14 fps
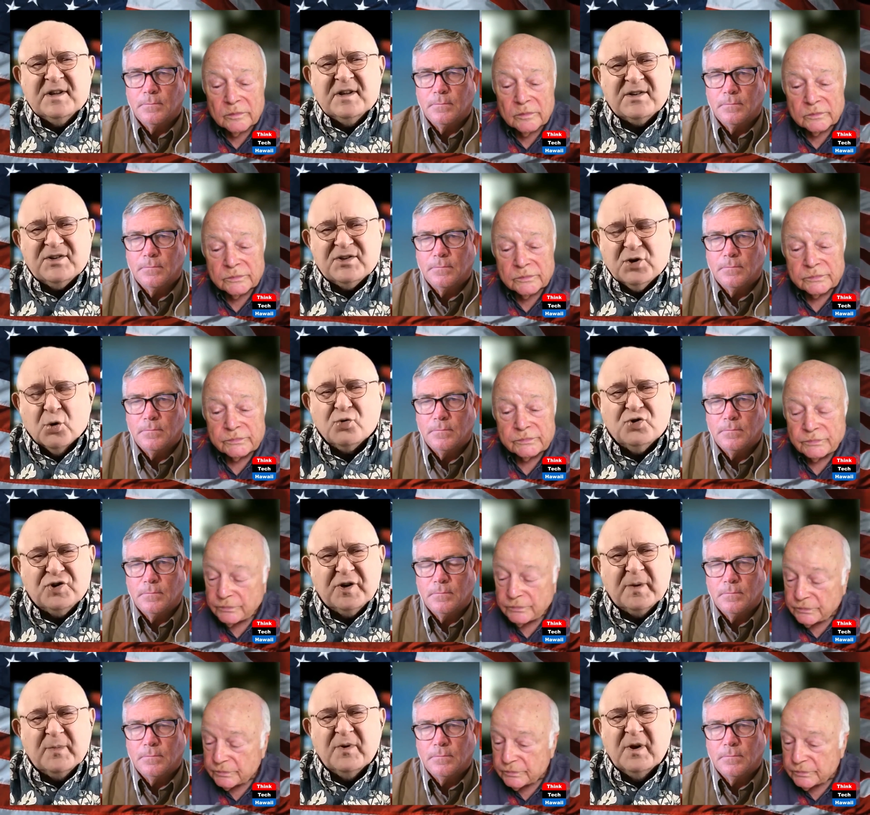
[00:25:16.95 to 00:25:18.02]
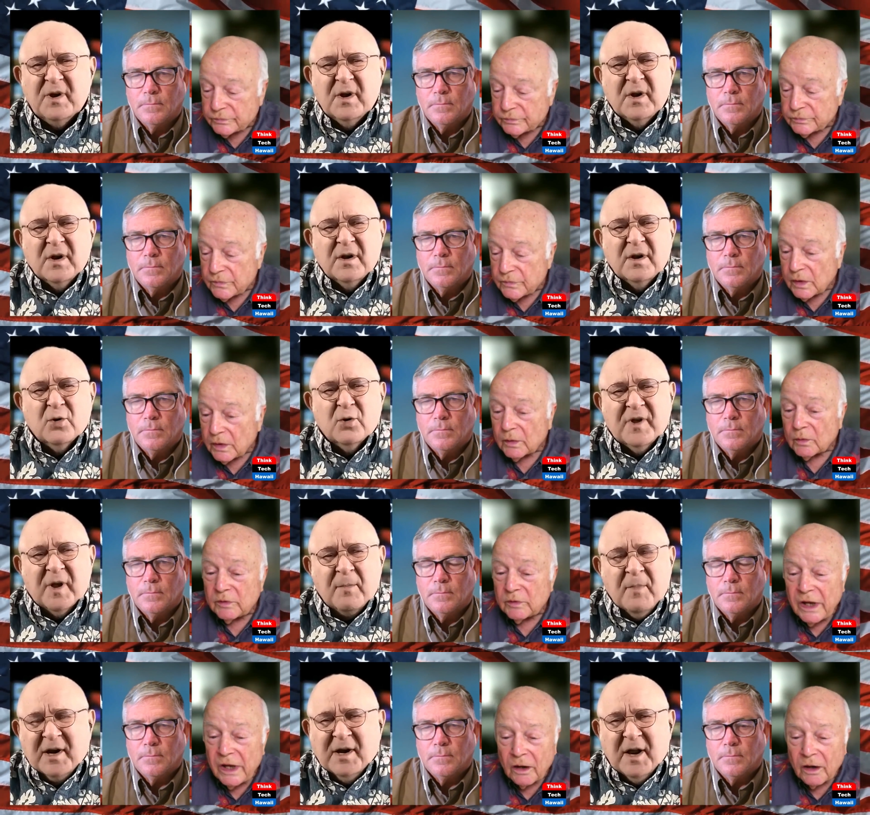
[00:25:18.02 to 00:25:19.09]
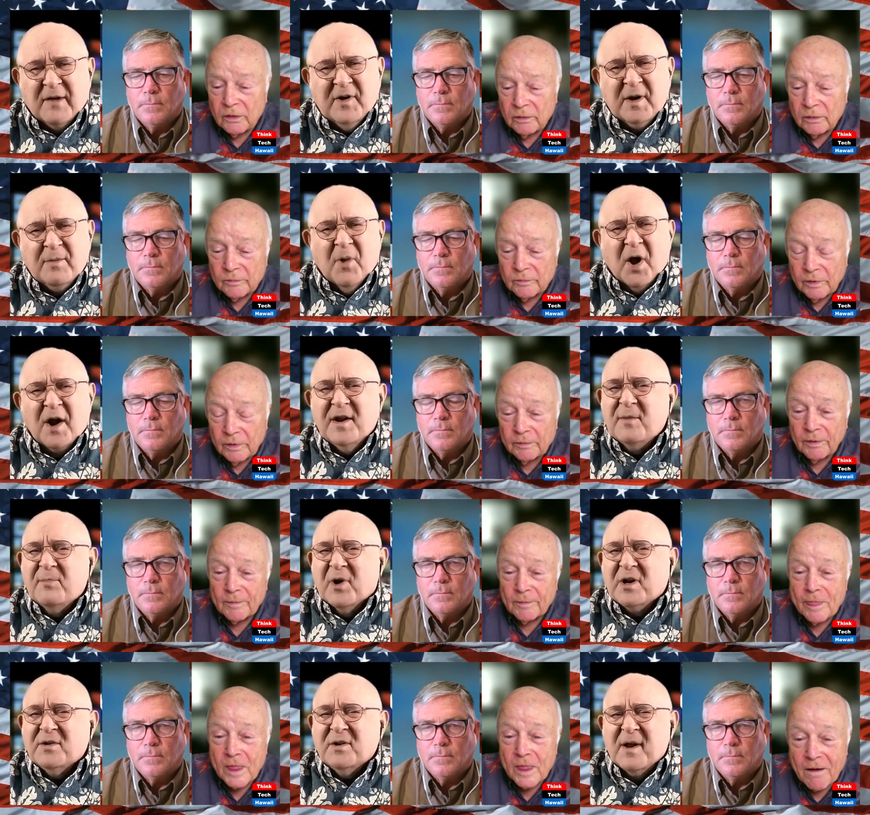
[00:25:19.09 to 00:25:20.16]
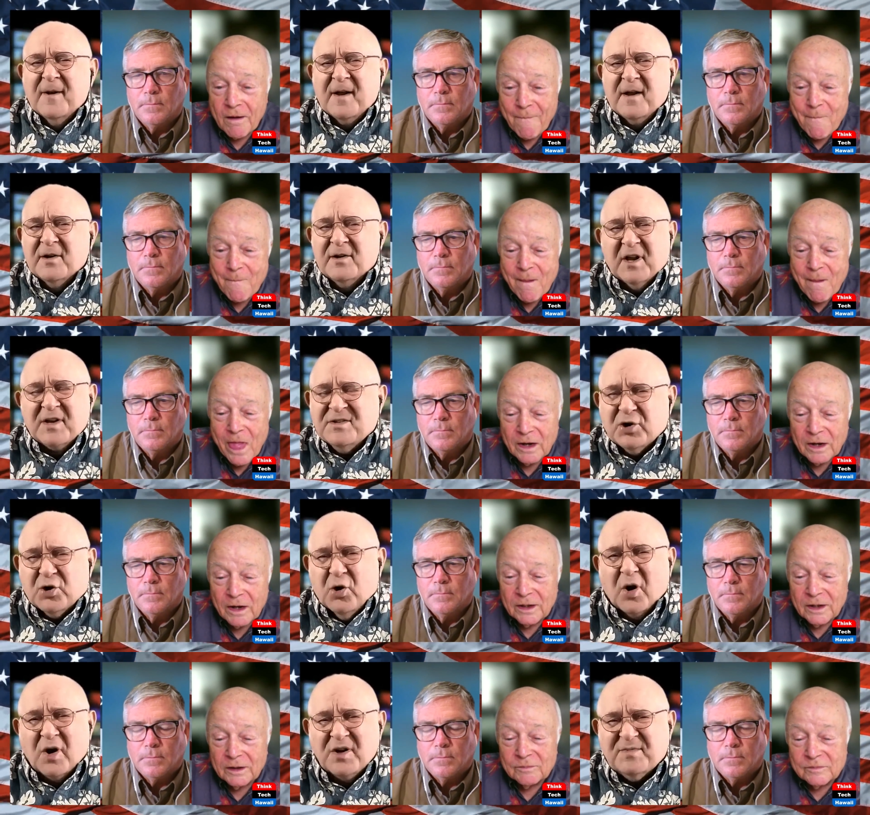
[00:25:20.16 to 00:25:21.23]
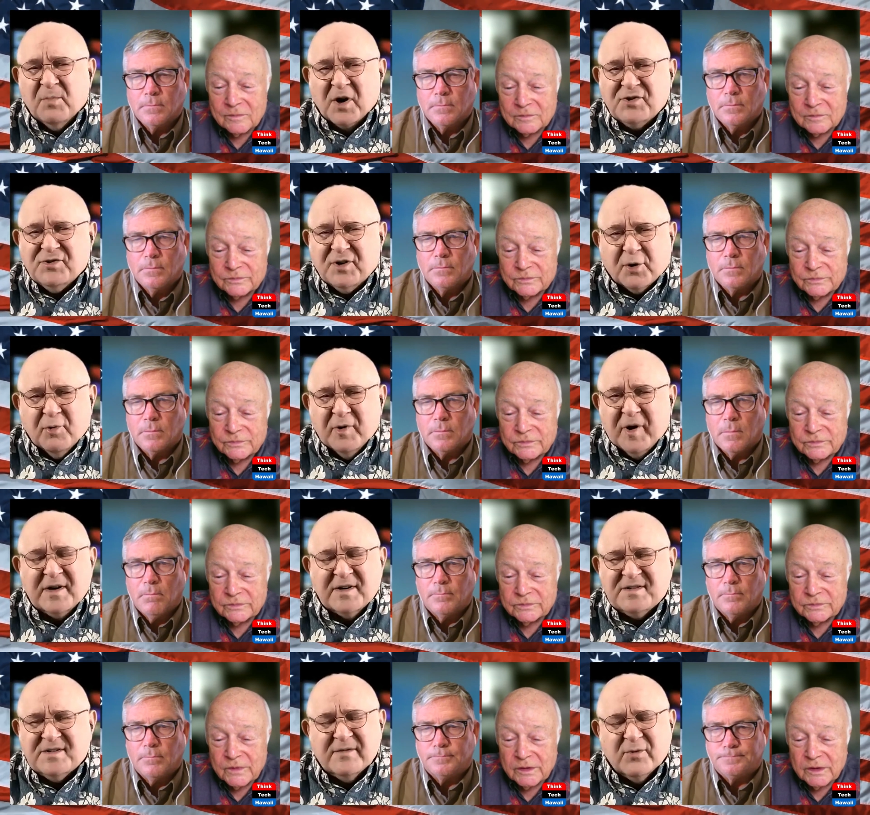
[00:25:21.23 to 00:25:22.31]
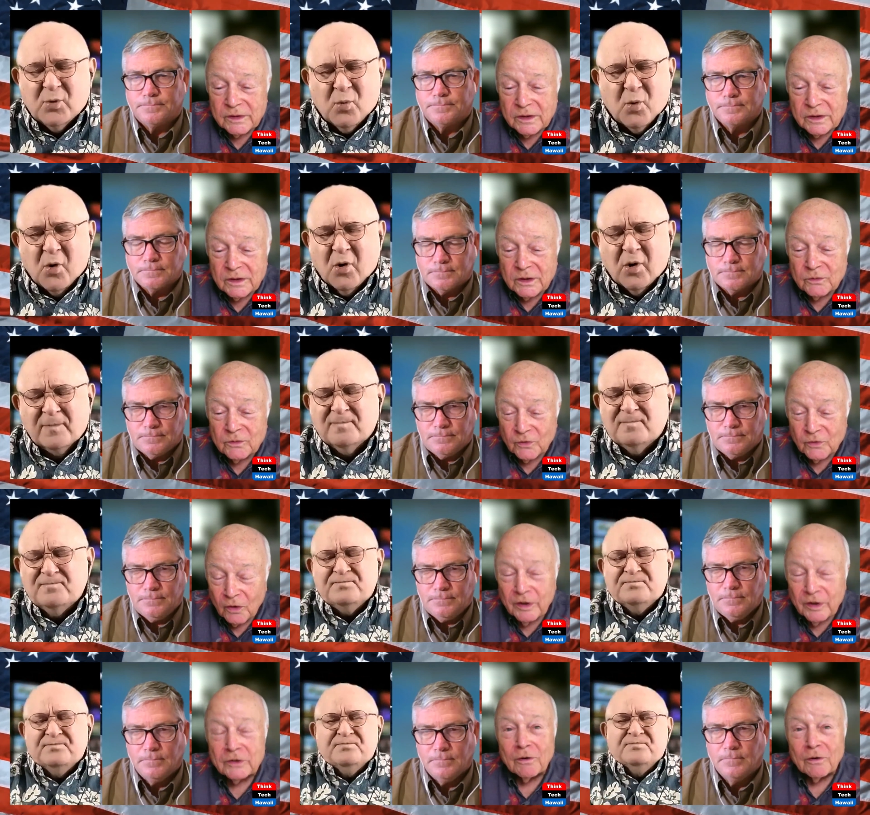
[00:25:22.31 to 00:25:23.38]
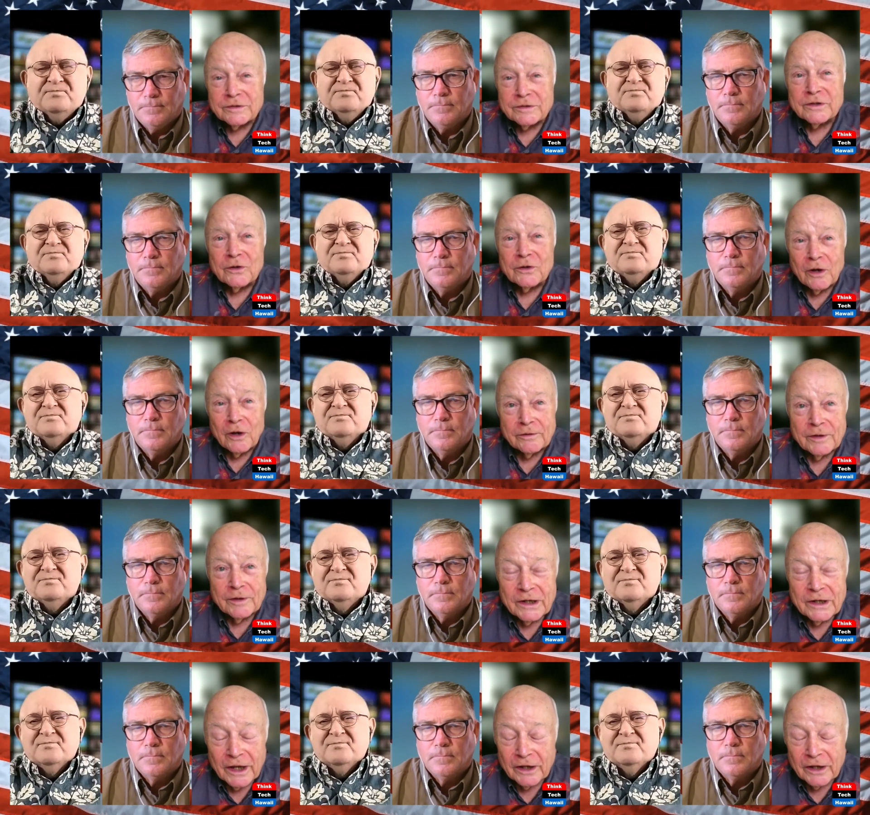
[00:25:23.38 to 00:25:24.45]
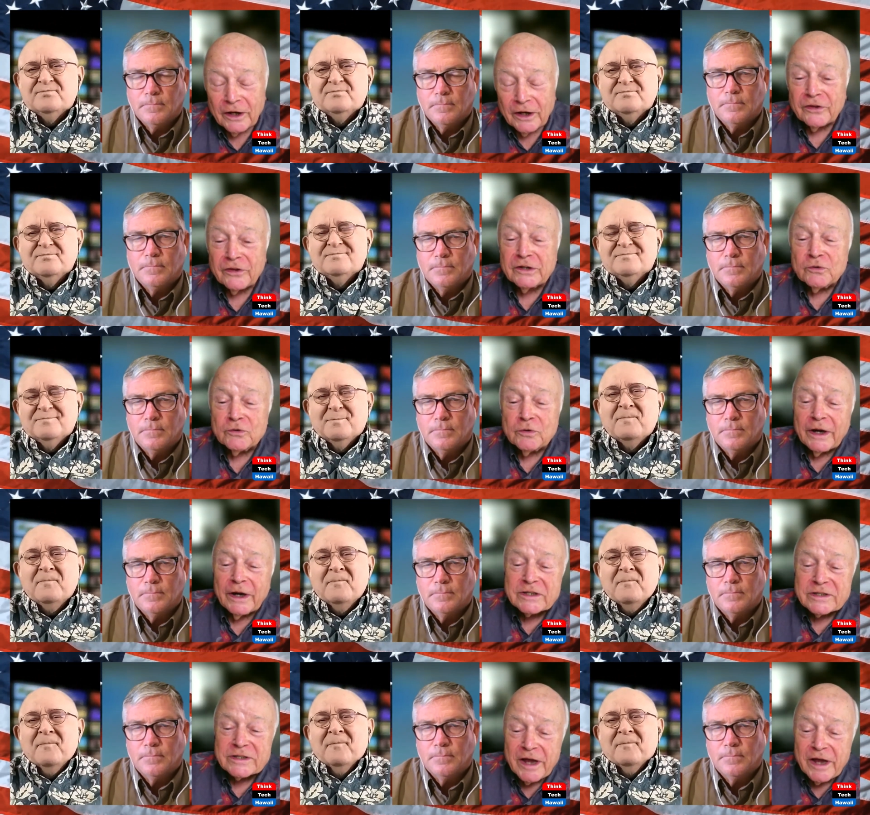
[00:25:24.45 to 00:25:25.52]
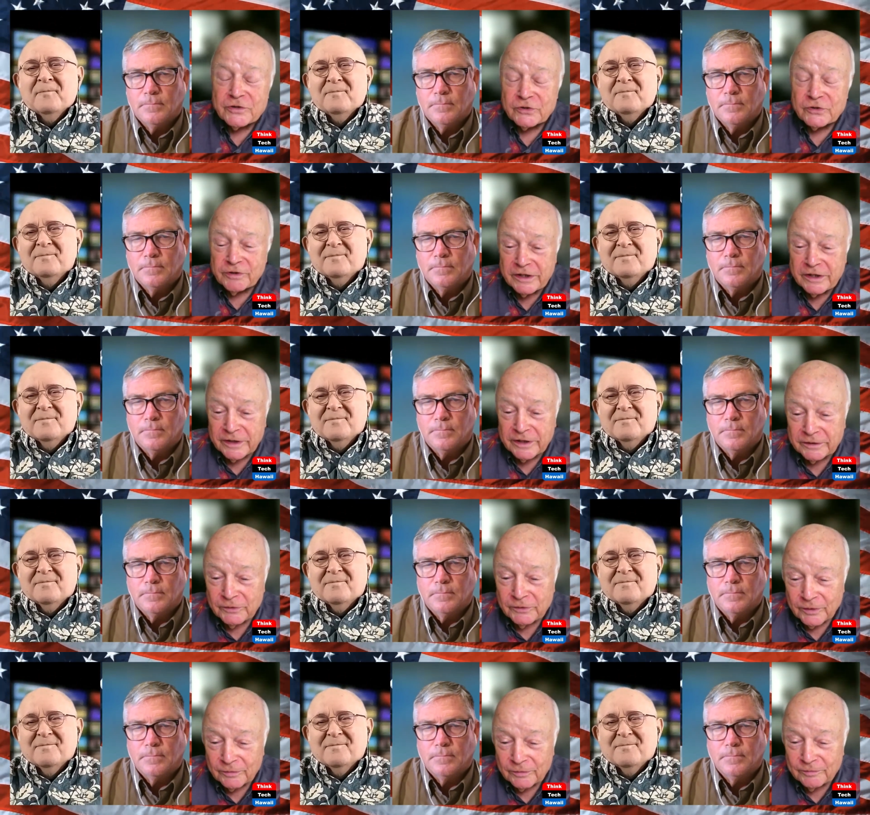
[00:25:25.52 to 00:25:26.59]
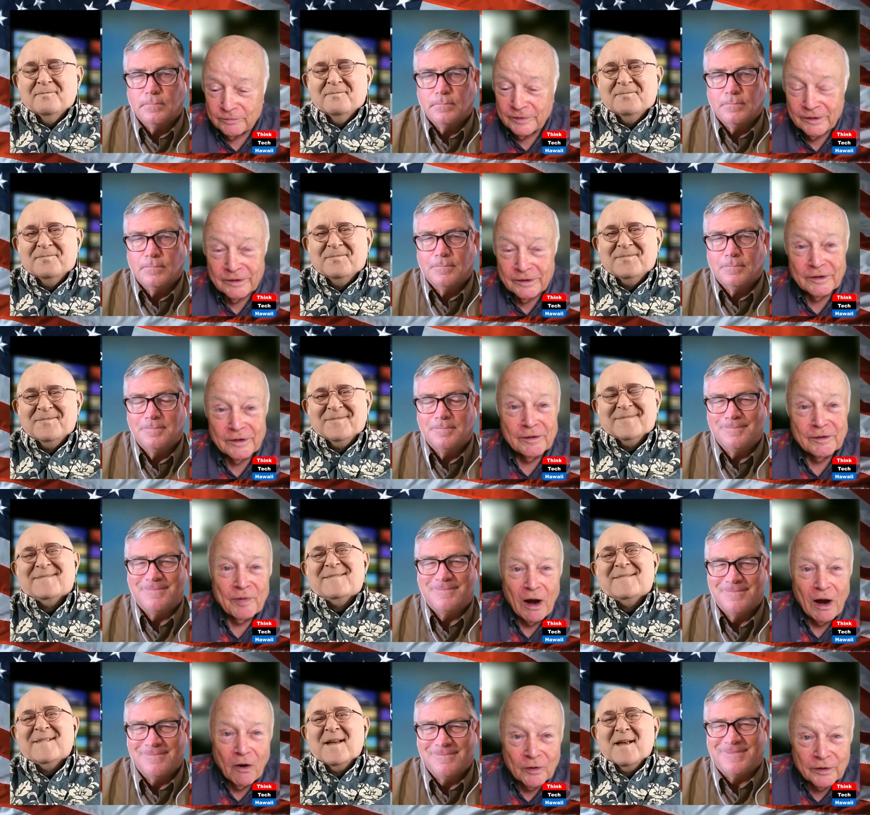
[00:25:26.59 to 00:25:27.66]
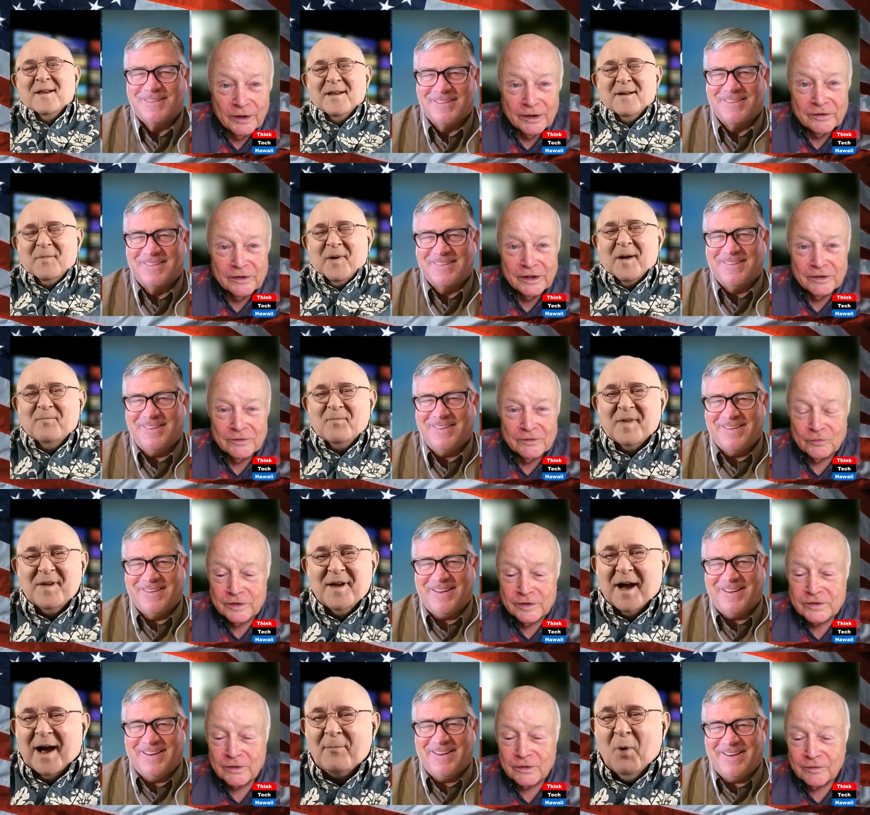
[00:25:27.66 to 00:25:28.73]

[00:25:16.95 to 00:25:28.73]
Speaker 1: that so cheap? You know, they may not have any money, but it doesn't cost much to create a civil war.
Speaker 2: No, it costs a lot. And I think you're exaggerating, you know, the power and the influence. I'm